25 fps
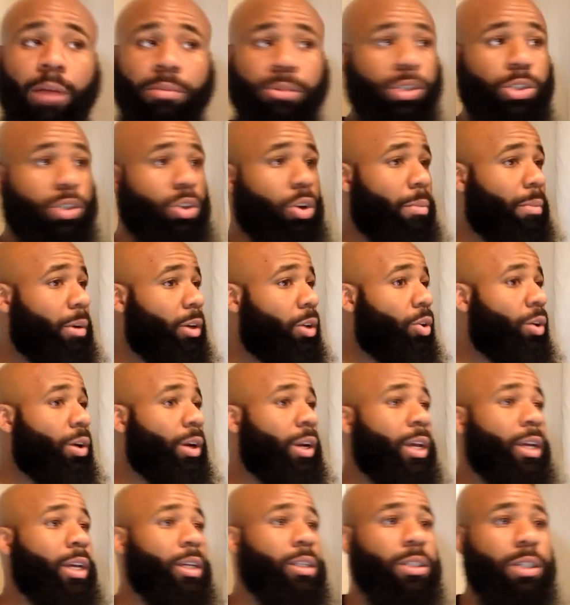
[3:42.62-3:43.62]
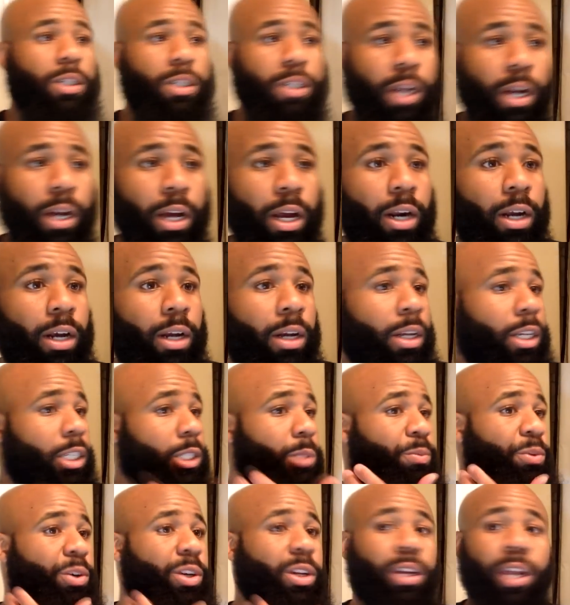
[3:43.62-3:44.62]
I'm just going to be doing this because it's
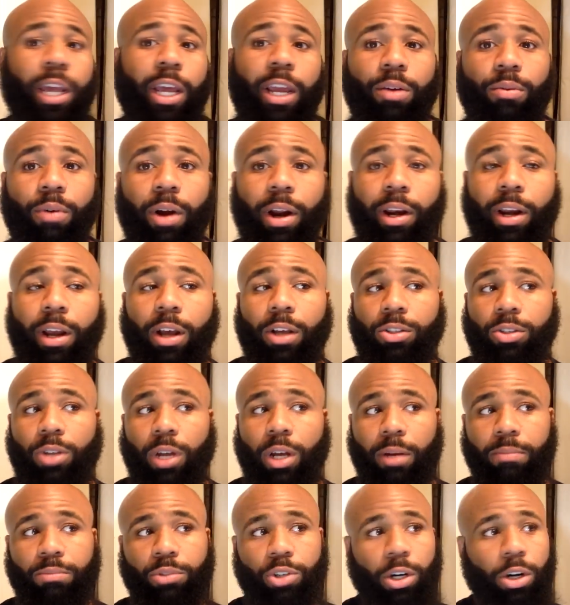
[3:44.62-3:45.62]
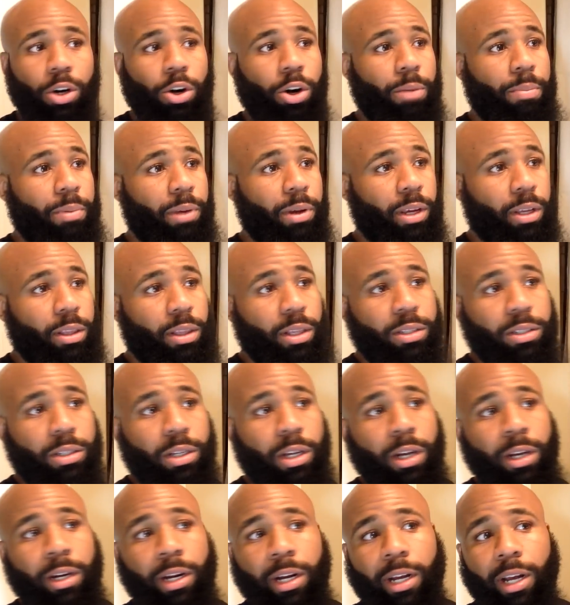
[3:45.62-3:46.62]
pretty late right now, so I'm trying to hurry up and get this done.